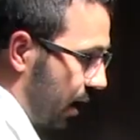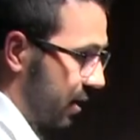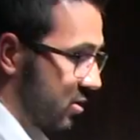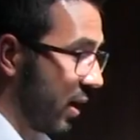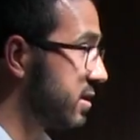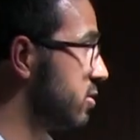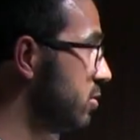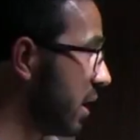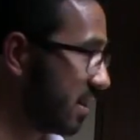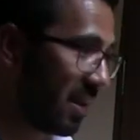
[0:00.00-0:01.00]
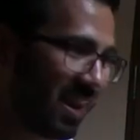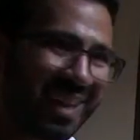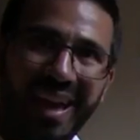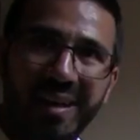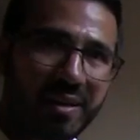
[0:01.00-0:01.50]
Uh, so I do like that
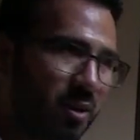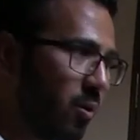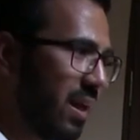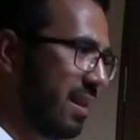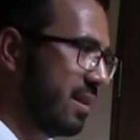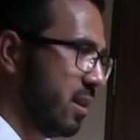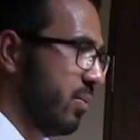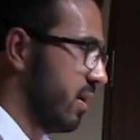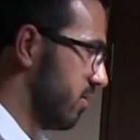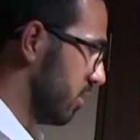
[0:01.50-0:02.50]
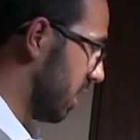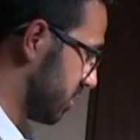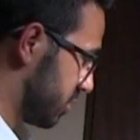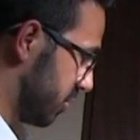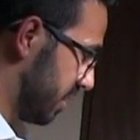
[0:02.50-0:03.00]
again, you know, that little bit of
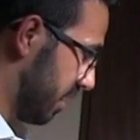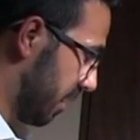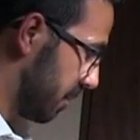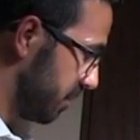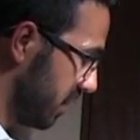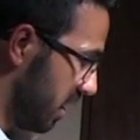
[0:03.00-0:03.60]
luxury there.